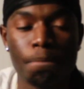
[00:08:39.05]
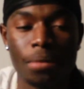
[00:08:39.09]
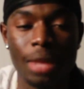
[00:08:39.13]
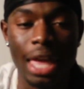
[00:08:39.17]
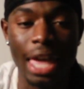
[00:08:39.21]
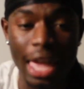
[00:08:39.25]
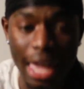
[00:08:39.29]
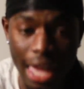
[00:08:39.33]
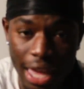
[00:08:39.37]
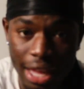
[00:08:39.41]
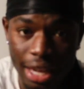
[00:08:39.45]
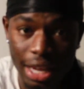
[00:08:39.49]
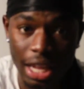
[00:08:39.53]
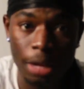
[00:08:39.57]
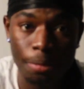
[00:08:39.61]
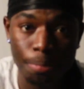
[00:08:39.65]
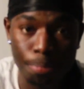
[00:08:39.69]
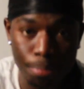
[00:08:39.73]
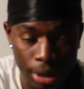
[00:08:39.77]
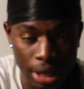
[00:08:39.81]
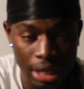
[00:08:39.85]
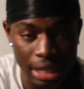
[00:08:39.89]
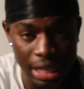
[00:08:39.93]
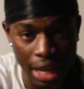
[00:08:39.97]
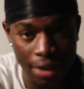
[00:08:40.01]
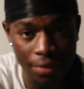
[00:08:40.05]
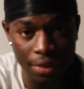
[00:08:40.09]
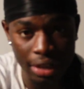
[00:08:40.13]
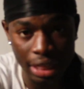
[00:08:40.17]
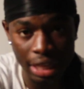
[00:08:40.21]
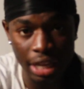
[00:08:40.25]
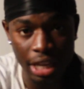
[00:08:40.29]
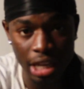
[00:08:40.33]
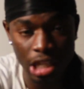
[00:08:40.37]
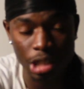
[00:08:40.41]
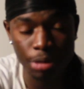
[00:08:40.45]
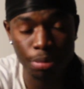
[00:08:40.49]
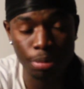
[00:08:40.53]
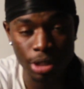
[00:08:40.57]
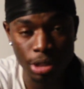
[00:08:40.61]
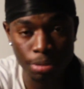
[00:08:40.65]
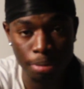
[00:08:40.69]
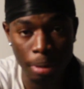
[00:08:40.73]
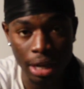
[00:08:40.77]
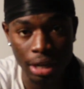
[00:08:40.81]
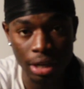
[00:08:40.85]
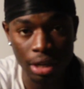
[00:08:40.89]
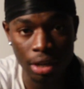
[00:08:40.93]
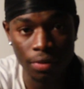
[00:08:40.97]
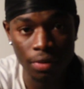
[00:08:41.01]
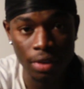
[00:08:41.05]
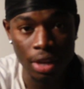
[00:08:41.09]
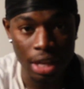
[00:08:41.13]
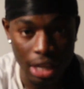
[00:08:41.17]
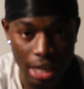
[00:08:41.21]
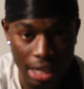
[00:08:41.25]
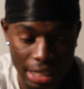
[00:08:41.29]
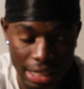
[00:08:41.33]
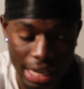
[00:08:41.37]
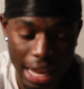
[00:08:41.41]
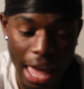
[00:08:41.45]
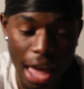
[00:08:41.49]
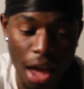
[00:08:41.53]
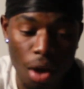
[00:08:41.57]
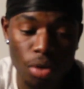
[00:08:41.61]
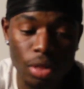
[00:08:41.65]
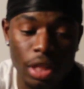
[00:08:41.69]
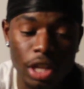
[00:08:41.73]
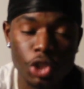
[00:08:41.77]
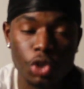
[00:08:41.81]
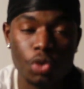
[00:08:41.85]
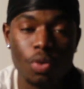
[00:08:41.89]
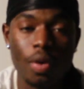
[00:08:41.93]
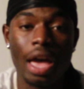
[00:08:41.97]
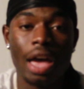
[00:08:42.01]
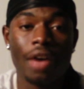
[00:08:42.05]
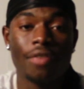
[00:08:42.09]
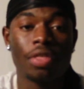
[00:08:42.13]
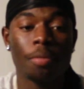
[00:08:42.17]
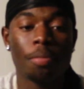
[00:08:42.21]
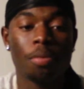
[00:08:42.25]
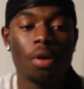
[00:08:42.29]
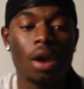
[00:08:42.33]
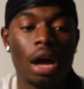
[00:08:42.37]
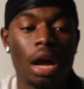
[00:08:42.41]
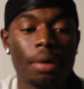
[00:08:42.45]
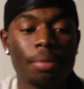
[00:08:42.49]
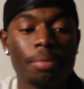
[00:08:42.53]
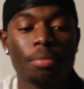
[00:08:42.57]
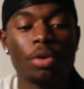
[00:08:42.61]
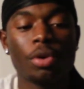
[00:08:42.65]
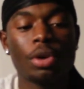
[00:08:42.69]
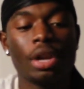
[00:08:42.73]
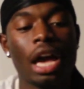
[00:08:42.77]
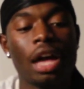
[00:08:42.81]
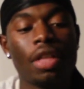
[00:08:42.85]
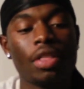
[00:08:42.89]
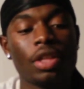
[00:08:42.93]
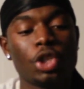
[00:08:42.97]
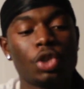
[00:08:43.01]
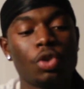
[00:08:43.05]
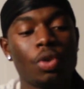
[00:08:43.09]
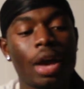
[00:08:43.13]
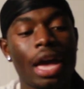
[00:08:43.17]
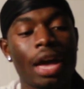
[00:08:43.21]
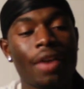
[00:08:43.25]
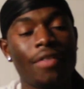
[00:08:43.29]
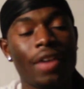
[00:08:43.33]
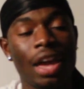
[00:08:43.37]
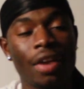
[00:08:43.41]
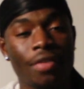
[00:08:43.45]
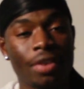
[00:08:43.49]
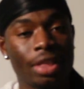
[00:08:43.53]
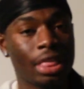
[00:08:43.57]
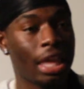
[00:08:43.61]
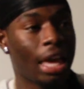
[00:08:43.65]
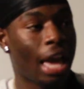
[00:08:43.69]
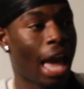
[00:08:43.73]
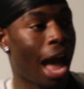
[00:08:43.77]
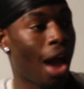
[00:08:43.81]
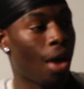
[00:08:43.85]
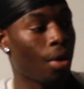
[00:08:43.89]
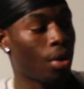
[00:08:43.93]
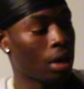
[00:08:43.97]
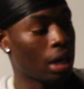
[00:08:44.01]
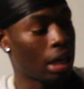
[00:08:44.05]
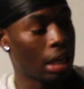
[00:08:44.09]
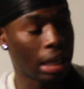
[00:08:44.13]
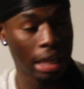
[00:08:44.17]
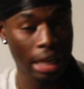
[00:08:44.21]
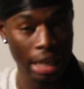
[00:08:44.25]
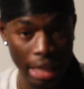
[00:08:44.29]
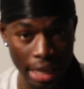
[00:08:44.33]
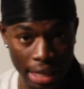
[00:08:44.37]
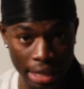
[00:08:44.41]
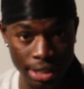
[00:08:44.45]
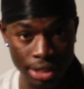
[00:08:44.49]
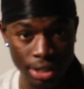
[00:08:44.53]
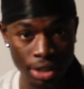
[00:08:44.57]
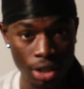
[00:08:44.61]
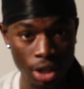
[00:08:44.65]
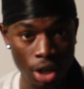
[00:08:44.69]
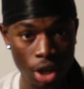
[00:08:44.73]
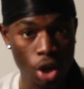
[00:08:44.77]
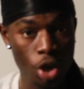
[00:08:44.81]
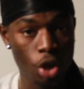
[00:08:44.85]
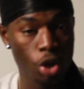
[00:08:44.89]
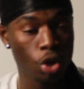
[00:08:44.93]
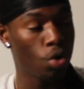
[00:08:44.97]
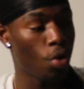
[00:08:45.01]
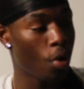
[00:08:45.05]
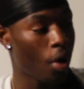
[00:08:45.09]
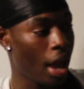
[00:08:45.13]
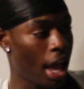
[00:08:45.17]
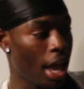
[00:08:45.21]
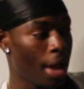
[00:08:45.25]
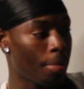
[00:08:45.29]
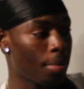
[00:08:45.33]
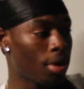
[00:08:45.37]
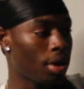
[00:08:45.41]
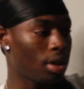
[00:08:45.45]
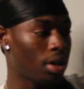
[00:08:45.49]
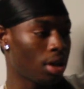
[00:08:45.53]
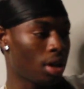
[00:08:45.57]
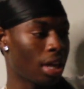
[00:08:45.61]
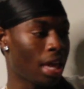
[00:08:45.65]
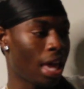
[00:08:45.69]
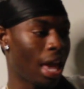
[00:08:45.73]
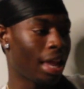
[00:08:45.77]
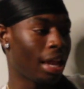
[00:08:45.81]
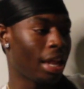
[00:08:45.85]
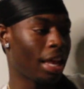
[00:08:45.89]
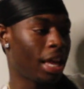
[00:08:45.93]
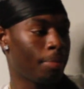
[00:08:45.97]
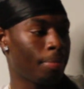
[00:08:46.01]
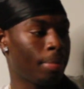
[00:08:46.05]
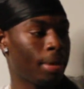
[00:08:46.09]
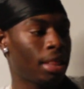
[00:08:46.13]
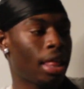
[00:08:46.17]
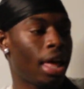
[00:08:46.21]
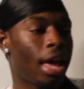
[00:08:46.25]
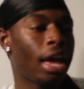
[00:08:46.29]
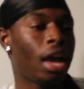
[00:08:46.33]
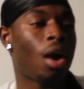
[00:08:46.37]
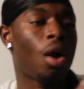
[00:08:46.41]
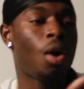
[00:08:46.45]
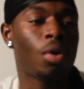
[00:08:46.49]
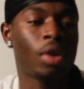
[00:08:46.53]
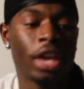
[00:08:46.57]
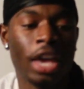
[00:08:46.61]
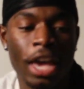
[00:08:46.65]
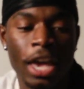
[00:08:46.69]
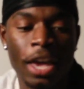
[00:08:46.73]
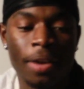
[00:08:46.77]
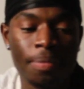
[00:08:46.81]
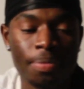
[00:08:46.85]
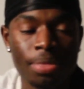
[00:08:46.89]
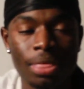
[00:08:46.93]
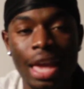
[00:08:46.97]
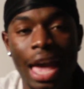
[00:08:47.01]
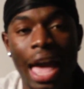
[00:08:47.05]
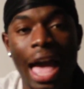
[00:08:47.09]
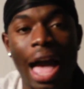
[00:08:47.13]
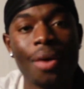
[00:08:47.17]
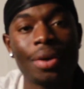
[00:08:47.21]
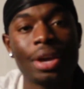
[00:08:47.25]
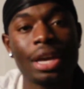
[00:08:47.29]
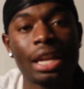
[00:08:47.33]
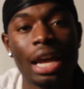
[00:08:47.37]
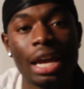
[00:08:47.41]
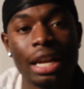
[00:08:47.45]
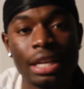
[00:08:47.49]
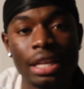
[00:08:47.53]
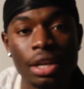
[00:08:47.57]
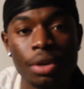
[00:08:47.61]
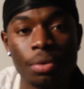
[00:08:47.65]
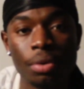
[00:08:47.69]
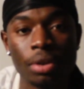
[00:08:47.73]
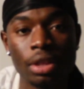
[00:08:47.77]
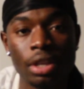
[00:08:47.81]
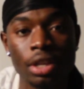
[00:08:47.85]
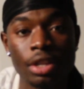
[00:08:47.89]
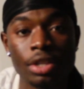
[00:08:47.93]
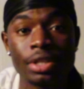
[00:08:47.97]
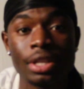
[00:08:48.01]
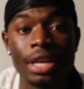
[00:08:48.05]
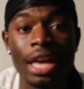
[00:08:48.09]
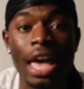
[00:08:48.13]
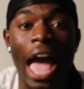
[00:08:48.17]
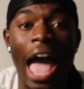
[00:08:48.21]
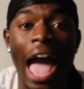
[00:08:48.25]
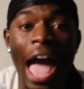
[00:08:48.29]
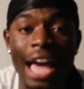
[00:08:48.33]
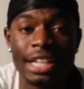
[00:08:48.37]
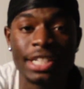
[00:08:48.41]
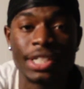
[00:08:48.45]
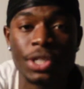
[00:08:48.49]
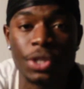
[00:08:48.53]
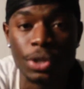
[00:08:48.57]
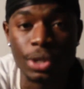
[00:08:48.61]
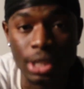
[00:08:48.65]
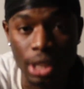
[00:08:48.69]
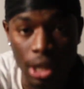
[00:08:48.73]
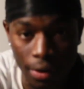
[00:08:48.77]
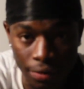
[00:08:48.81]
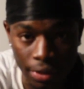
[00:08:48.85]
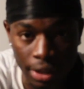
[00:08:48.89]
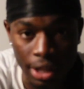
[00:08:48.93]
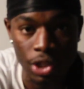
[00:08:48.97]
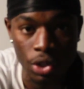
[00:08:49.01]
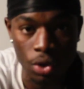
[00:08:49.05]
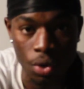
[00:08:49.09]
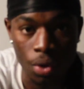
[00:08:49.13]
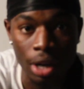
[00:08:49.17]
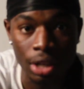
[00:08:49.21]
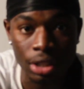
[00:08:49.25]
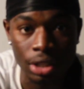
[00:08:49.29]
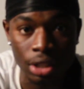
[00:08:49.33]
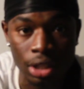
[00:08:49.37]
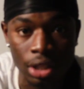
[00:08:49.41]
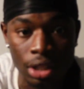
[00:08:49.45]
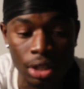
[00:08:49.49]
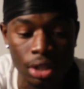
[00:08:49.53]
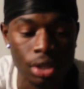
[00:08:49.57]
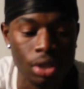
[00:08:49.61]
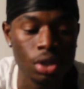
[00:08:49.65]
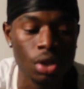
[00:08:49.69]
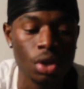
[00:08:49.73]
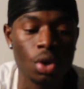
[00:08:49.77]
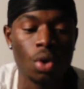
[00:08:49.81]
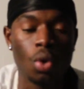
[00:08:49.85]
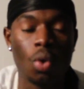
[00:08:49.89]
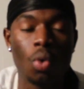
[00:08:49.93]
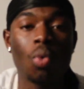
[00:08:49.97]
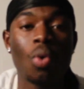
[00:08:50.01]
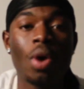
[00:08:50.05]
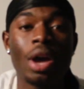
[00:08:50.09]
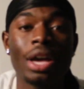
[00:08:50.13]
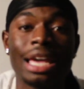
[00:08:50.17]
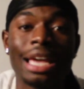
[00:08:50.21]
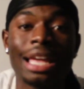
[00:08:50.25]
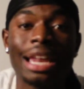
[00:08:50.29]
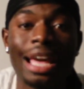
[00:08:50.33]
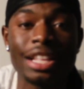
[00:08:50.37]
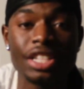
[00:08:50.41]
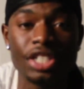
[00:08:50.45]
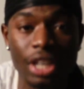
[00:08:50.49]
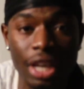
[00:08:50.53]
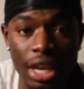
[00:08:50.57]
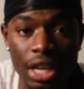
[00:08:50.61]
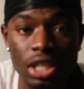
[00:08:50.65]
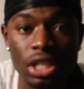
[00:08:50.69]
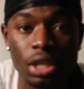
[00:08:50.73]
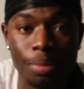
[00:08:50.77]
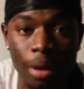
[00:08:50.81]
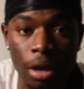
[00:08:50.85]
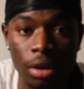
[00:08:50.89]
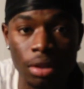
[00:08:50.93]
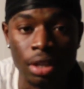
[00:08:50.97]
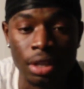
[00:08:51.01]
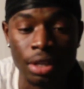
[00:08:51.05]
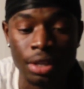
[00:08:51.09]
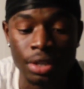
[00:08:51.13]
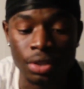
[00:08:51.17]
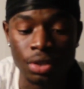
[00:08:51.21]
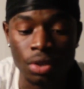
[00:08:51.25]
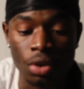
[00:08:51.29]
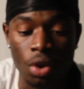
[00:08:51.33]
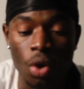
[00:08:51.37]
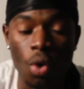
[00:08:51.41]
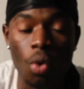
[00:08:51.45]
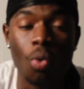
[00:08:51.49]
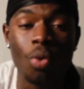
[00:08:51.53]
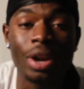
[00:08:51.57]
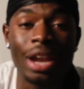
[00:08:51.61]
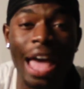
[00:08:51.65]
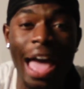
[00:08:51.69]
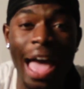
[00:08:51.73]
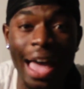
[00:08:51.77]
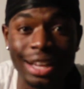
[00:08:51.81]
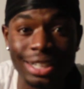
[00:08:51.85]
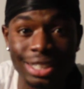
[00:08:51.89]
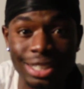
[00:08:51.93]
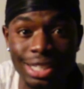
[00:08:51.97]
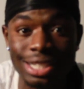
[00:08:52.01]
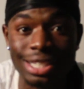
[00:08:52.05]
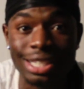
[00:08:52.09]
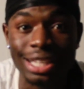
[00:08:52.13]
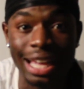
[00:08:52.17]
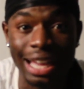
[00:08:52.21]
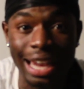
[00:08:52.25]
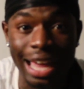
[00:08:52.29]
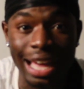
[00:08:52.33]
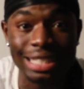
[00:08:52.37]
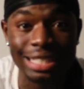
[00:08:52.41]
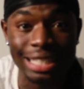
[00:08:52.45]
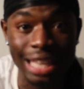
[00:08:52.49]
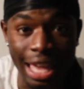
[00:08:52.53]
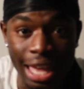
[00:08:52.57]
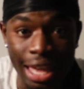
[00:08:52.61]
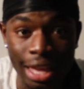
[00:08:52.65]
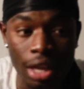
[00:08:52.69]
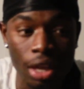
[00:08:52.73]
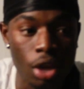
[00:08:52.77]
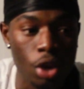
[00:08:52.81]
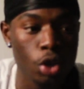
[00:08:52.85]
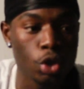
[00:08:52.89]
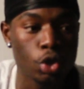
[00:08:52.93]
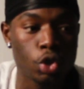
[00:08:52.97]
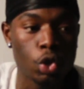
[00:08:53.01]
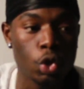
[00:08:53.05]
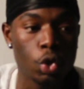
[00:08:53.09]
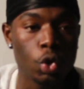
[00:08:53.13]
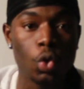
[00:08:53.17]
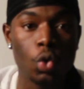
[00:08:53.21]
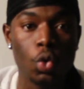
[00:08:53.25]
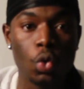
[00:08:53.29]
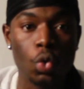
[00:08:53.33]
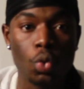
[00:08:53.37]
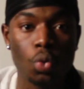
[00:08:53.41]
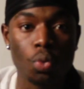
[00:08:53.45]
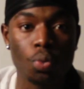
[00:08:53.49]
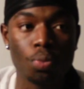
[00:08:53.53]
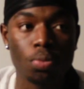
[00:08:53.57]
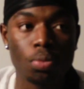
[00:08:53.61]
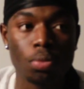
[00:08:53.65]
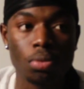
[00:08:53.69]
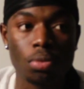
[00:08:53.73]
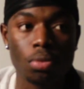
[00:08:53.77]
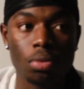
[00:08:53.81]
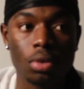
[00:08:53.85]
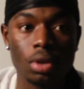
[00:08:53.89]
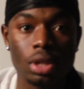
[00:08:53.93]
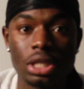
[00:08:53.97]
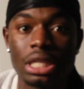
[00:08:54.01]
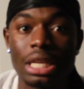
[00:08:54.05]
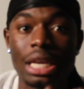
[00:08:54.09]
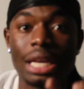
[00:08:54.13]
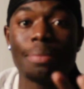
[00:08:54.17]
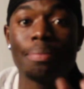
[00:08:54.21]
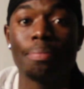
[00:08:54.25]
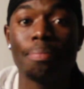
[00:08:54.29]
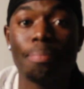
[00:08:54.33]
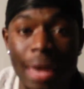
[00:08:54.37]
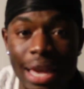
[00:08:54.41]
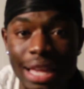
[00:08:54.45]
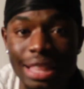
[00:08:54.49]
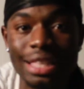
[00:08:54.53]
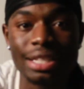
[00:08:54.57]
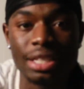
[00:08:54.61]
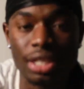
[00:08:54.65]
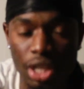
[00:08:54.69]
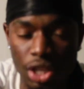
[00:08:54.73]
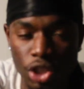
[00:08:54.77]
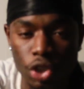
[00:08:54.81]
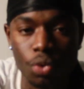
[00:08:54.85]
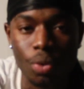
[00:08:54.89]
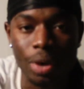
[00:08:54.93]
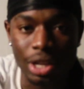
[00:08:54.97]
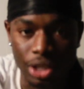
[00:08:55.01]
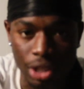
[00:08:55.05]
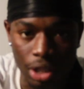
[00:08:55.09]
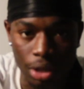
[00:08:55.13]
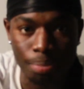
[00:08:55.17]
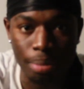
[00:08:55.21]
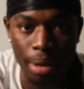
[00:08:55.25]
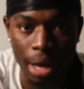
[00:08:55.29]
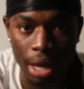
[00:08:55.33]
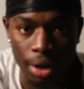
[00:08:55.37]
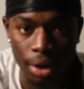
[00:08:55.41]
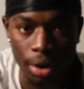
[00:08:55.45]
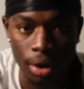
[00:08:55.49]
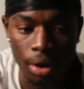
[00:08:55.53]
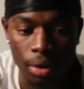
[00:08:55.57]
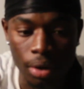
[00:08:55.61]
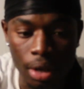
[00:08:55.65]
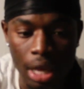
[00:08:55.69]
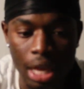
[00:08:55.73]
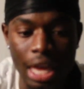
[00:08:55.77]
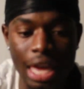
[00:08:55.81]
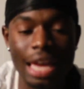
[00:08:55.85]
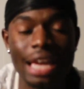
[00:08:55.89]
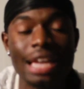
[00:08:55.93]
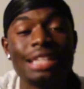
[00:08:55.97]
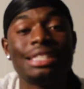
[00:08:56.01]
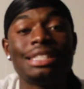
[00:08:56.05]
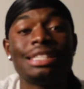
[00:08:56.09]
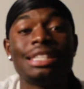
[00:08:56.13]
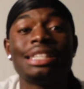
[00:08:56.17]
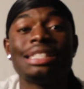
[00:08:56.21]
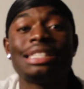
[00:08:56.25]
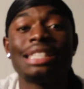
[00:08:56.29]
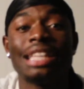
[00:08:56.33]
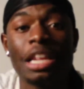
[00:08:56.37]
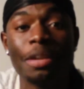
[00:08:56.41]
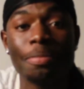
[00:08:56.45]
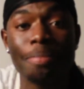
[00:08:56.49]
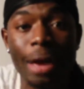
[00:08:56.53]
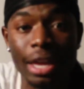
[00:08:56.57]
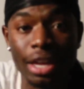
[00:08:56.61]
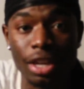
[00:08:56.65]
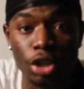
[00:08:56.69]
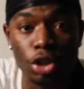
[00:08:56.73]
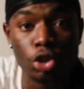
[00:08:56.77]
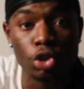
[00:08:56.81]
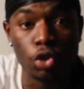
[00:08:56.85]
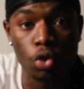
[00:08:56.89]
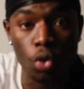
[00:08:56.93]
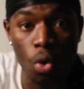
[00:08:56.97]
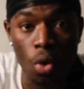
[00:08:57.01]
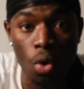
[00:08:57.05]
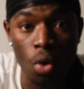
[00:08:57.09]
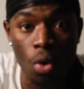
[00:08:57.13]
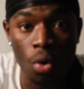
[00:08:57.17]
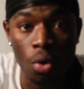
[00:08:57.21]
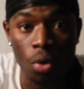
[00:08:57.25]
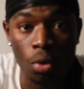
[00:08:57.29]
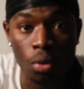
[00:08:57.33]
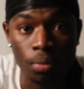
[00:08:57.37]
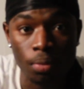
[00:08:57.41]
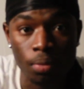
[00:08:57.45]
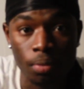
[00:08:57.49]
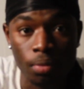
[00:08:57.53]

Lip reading: And it puts everything into perspective because now that you have the problem, or now that you have everything out on a list, you are able to look at it and be like, okay, how can I deal with this? Ask yourself these questions. What can I change about this? What actions can I take to make the situation better? Is this in my control?